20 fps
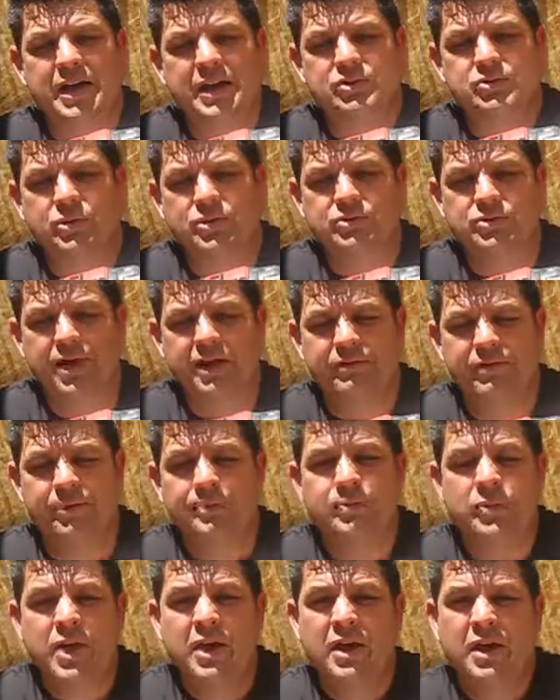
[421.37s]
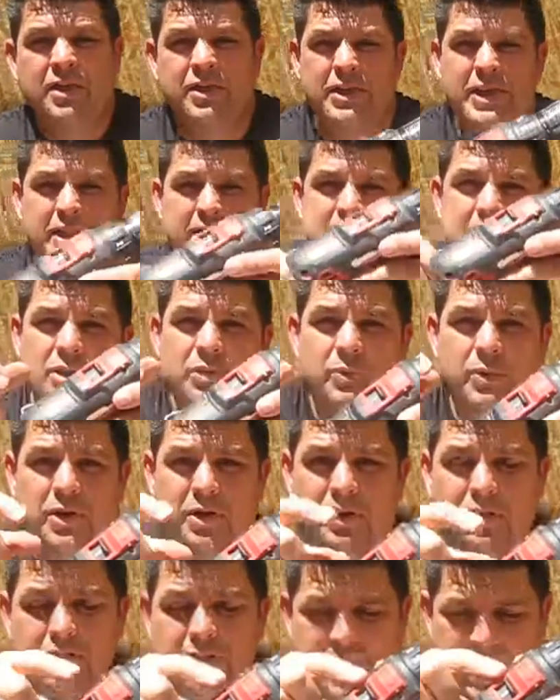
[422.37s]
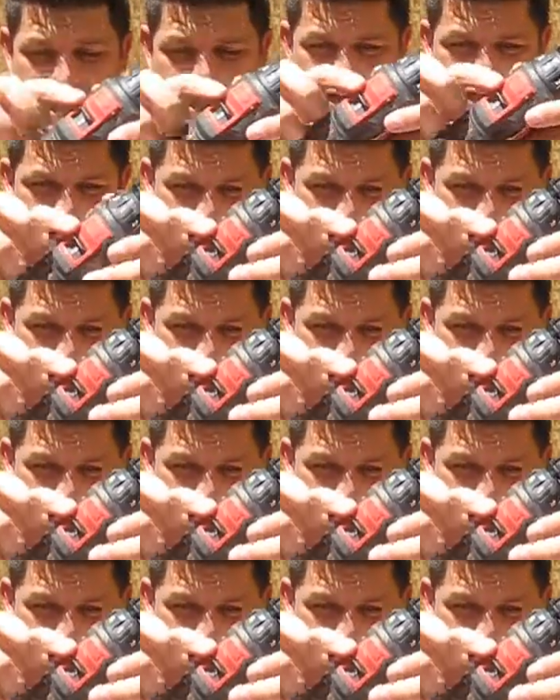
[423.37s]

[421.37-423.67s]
a drill driver. The next thing that we're going to look at